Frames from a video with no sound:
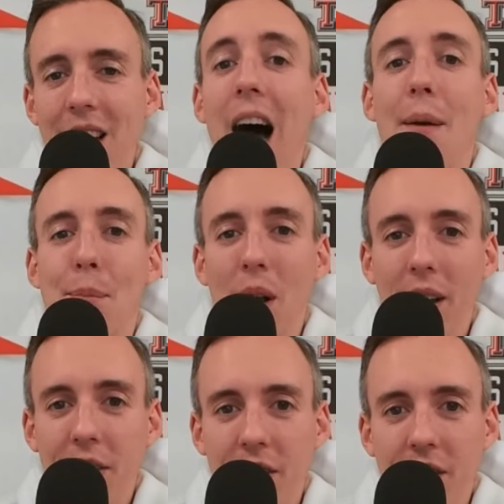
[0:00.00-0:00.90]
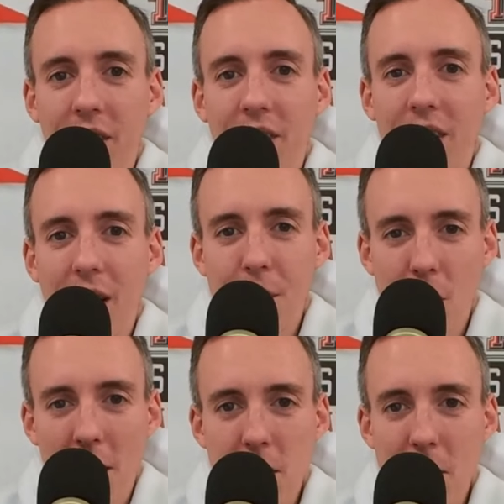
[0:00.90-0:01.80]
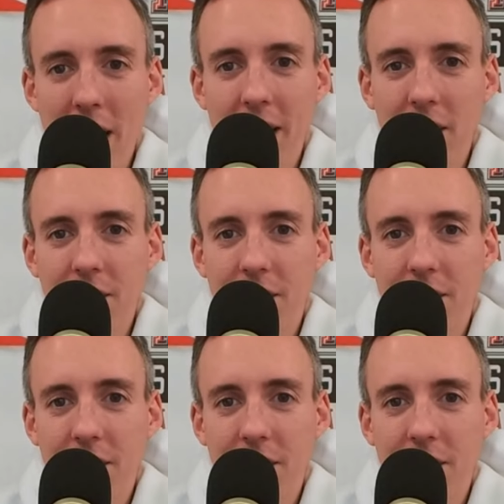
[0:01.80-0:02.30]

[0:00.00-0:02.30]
live bullets if you're Arch Manning.